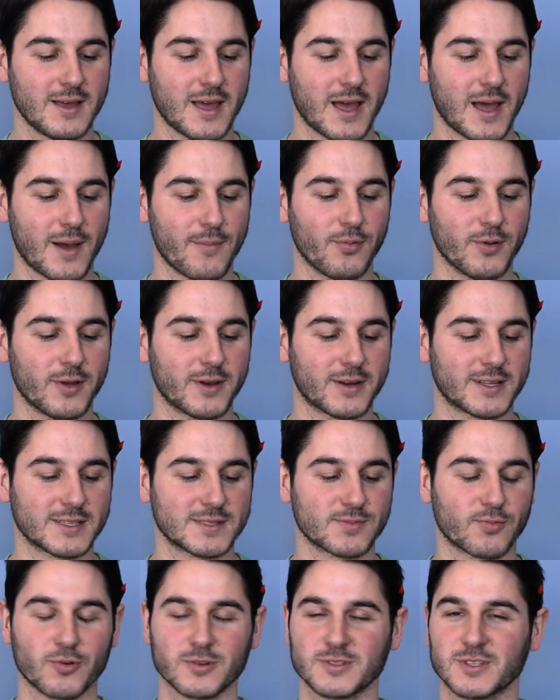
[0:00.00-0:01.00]
At Play It Again
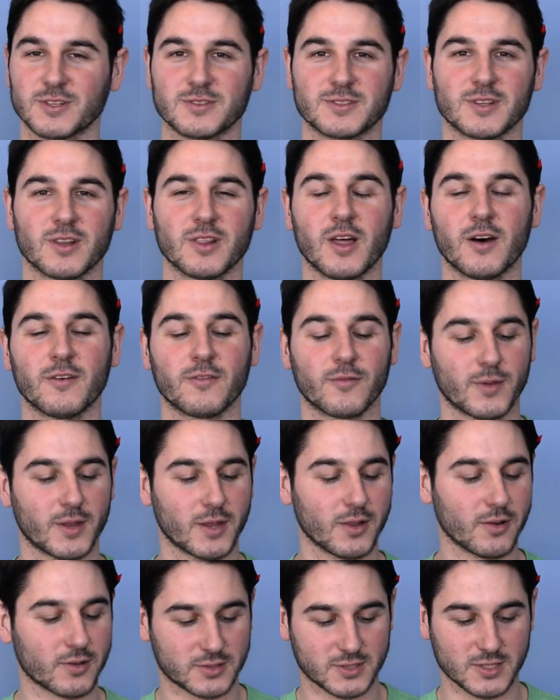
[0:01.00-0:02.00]
Sports, I used to love them. They
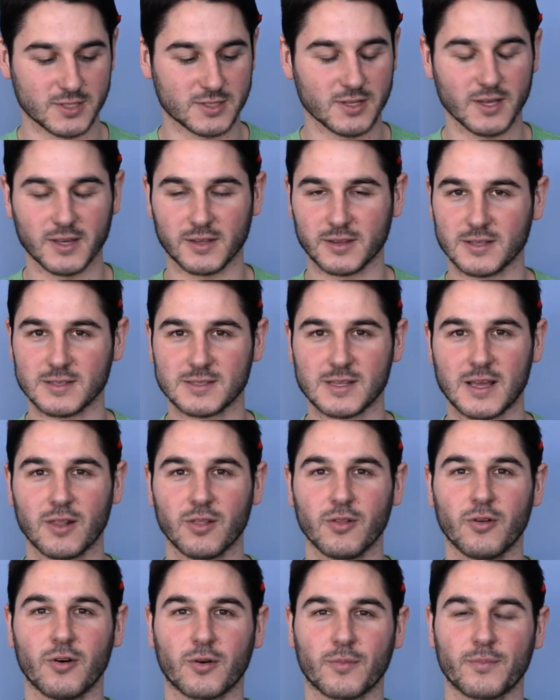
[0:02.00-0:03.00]
looked just like this,
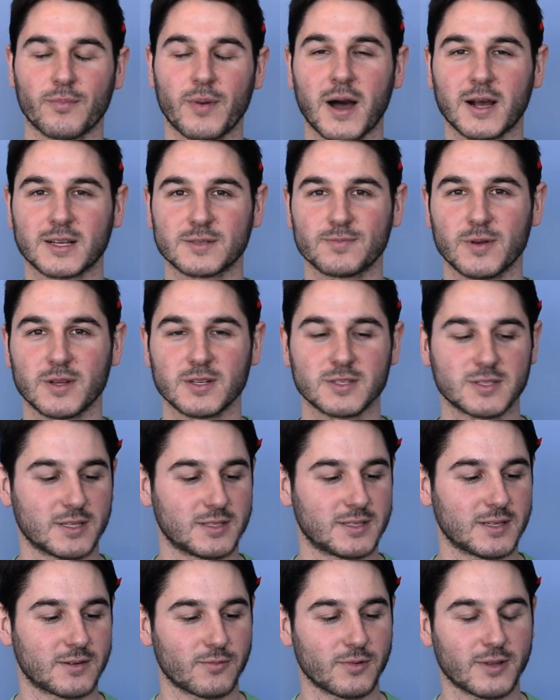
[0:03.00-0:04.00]
that long box pinch
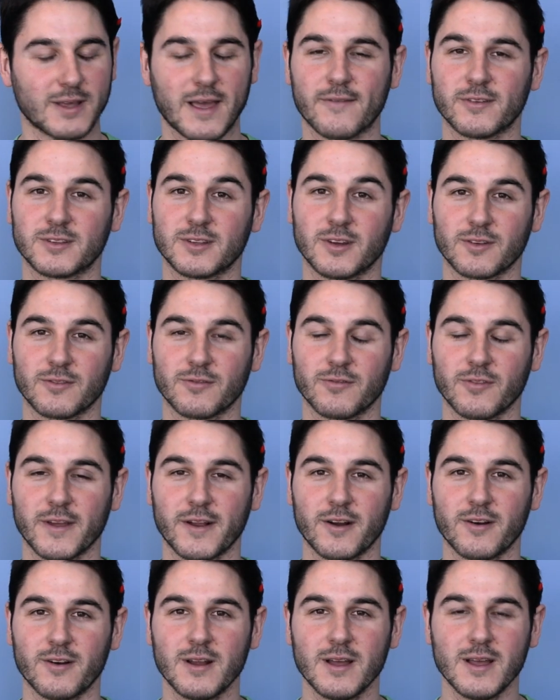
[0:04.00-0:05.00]
that didn't really have a ton of
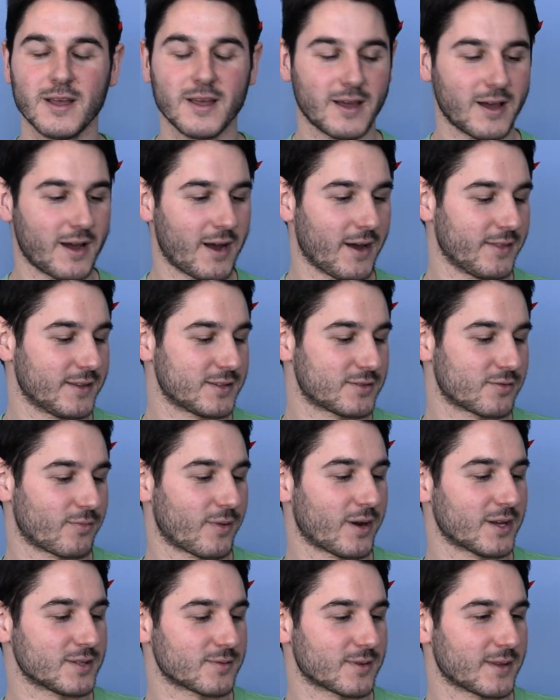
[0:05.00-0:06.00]
flair. And this
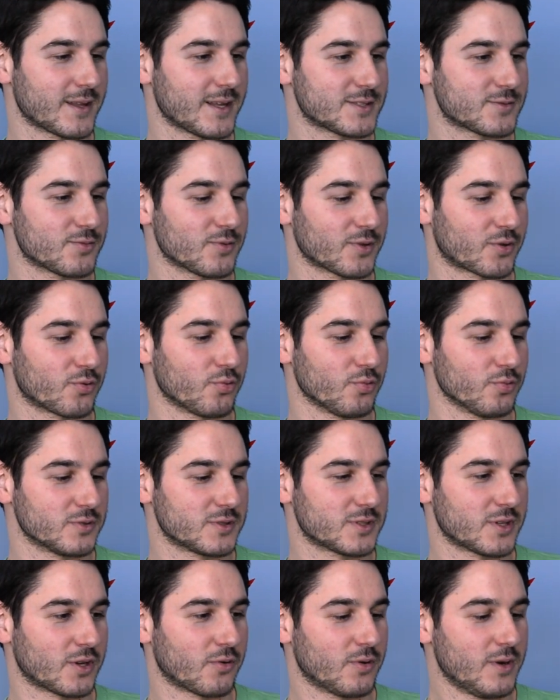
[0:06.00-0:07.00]
reminds me of that. It's really cool.
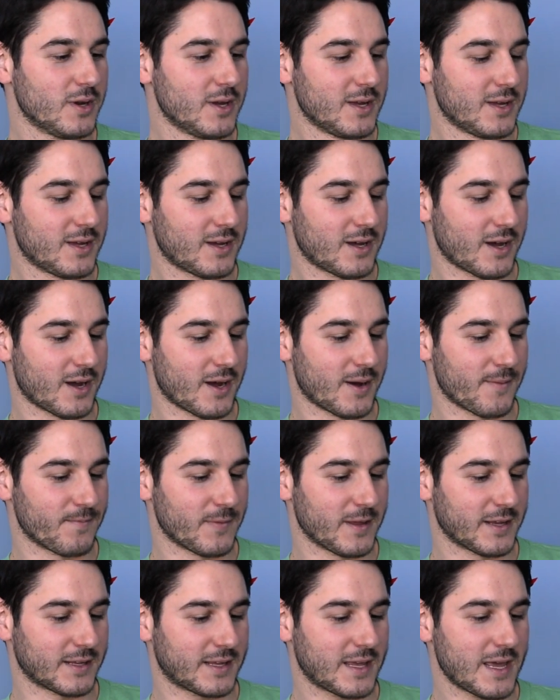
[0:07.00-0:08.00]
So
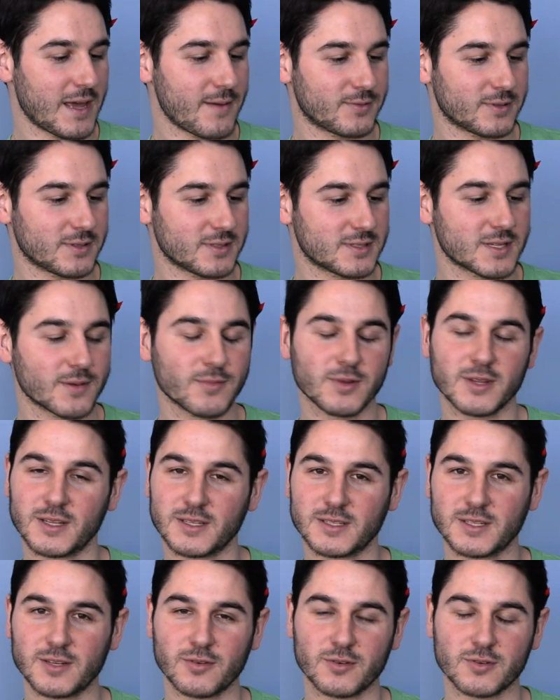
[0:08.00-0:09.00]
it kept some of the
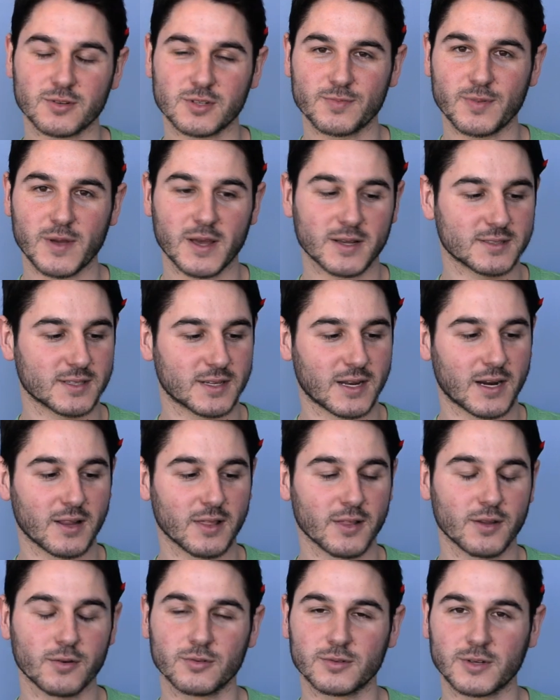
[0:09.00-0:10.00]
interior specs. It got a
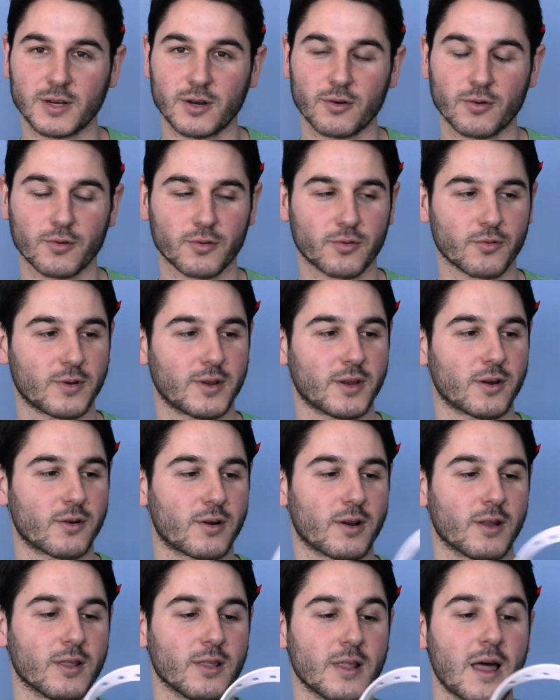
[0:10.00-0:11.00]
little narrower through here
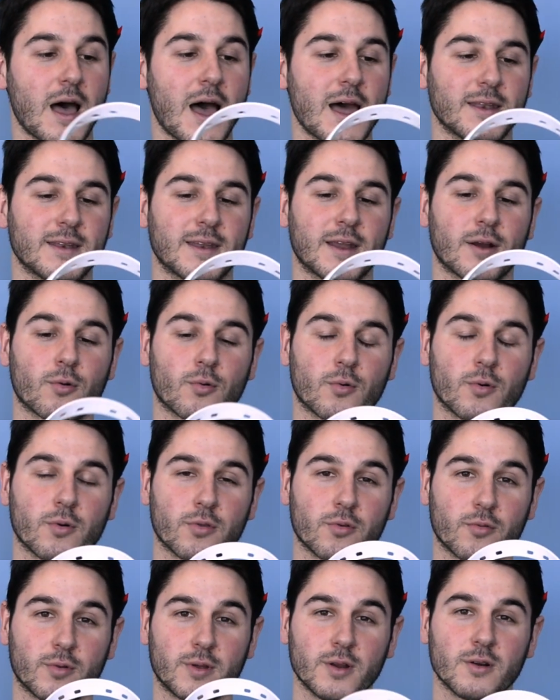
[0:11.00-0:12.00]
and a lot narrower
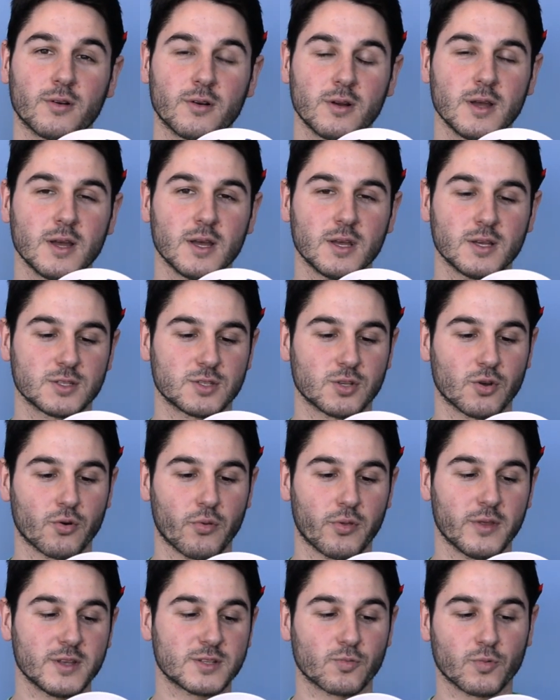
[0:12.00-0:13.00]
through here.
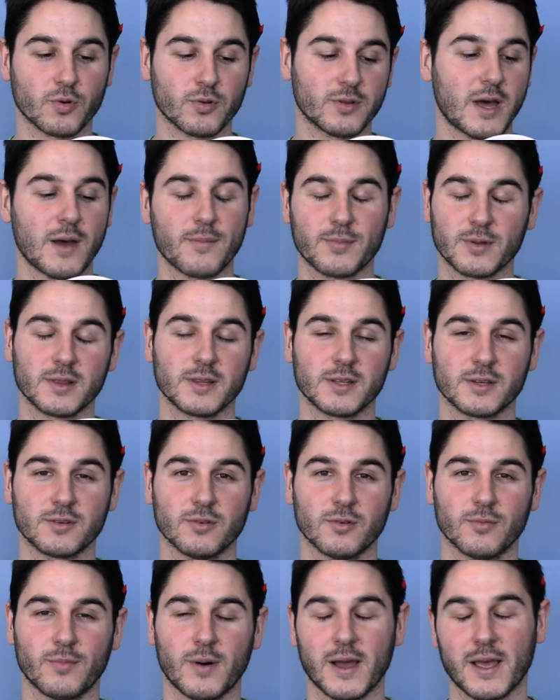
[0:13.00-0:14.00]
So this will not be
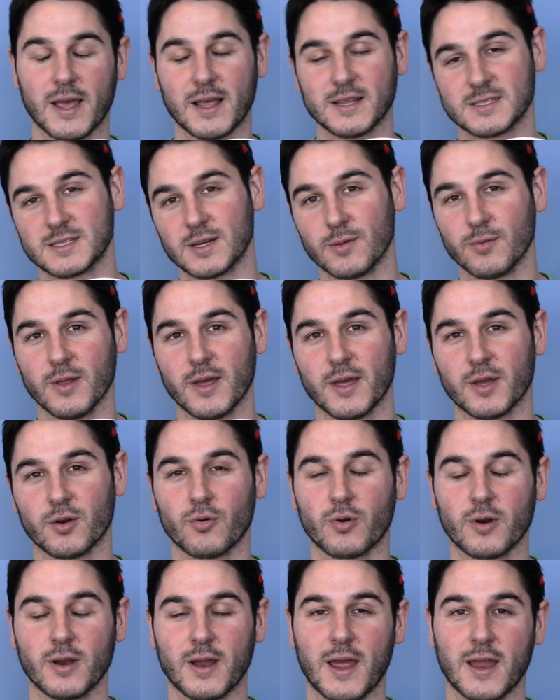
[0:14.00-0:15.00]
legal by NCAA
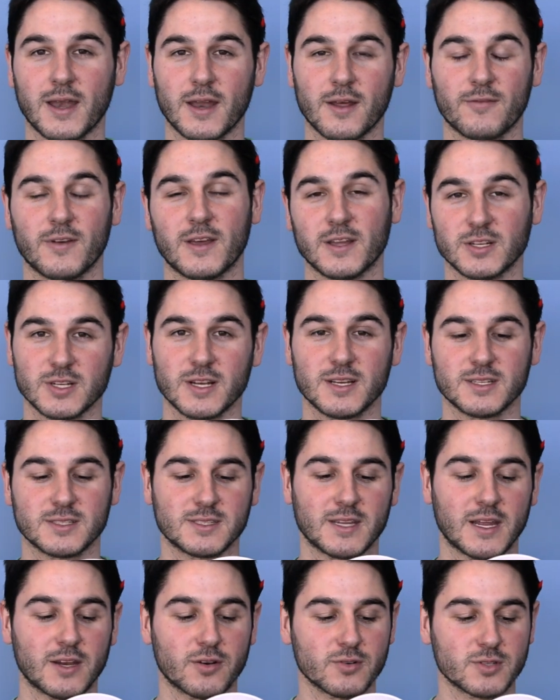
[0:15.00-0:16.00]
or an NFHS
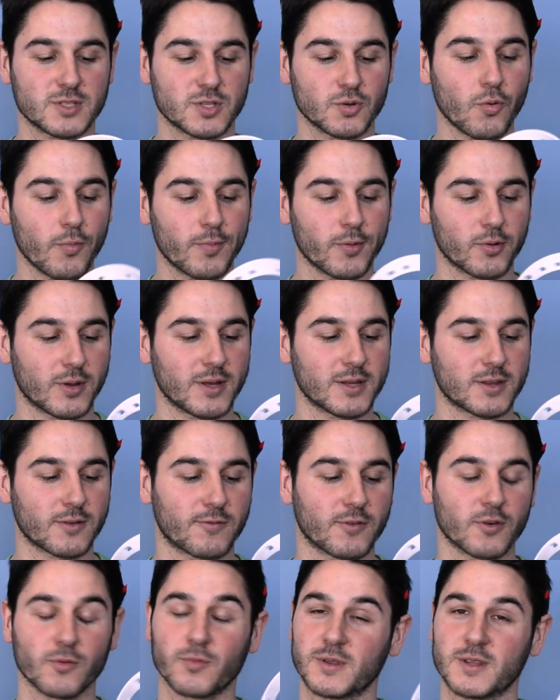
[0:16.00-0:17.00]
standard. So you won't be able to hit the
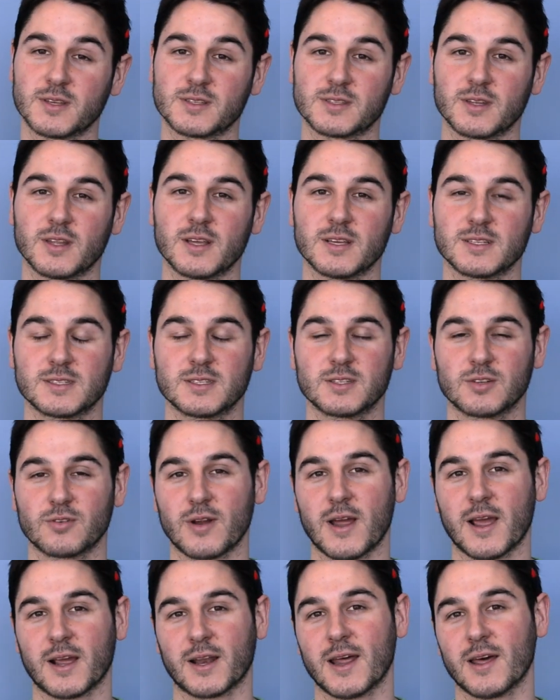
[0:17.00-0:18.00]
field with this unless you're
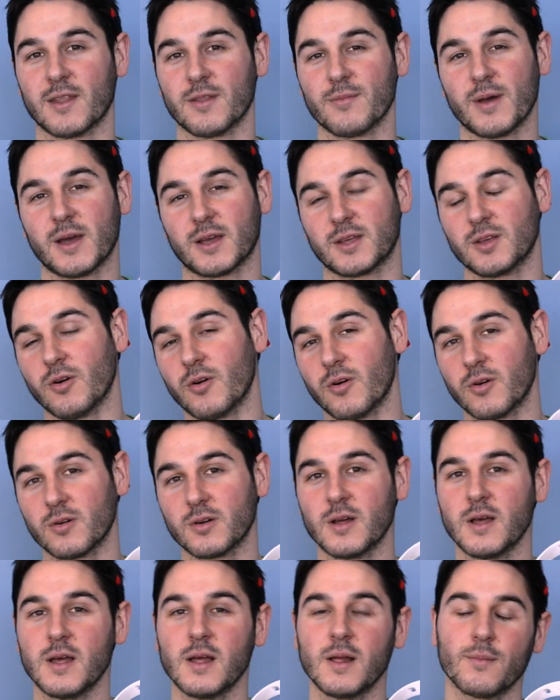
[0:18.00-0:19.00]
hanging out in the
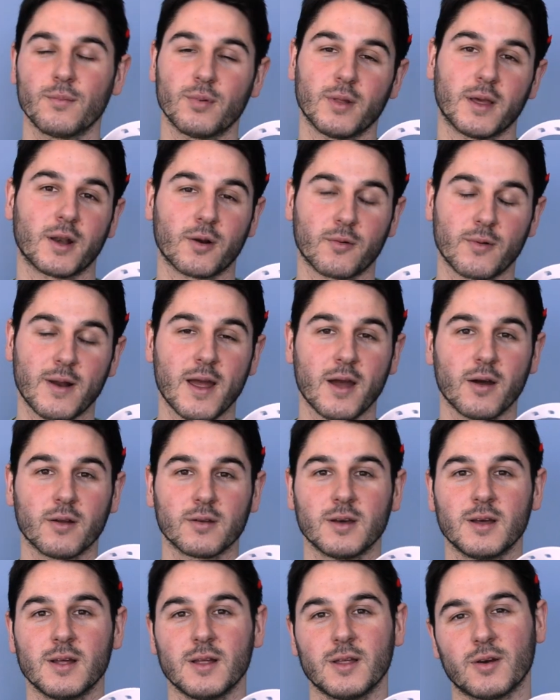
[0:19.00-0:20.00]
backyard, playing
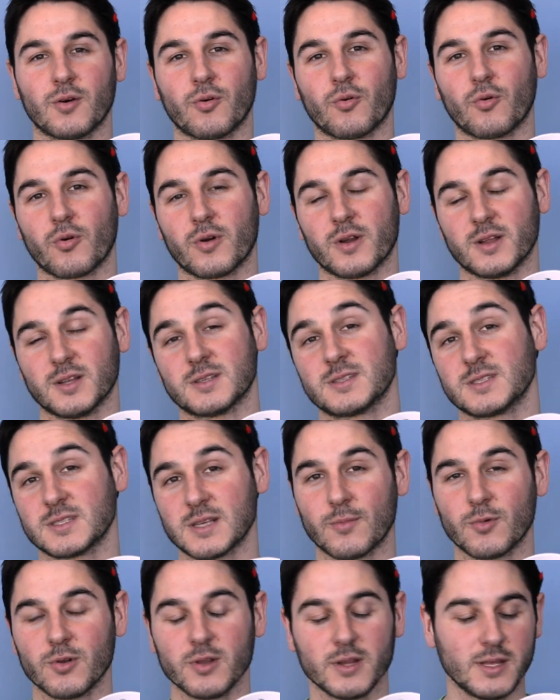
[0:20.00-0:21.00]
around, or in
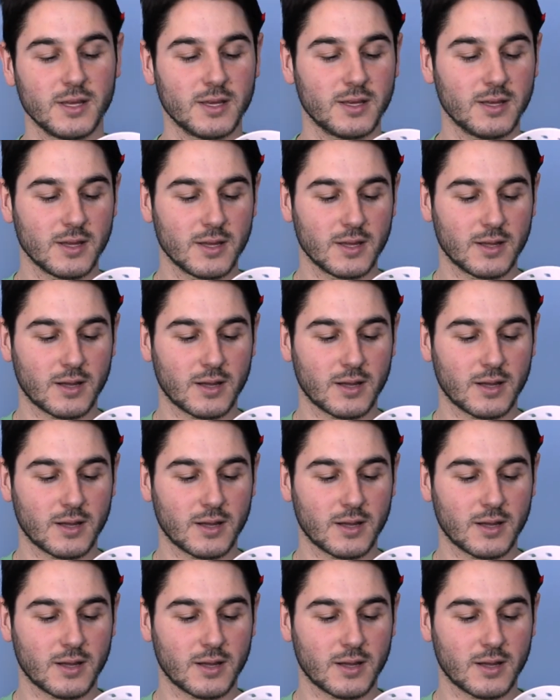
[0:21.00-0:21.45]
summer league.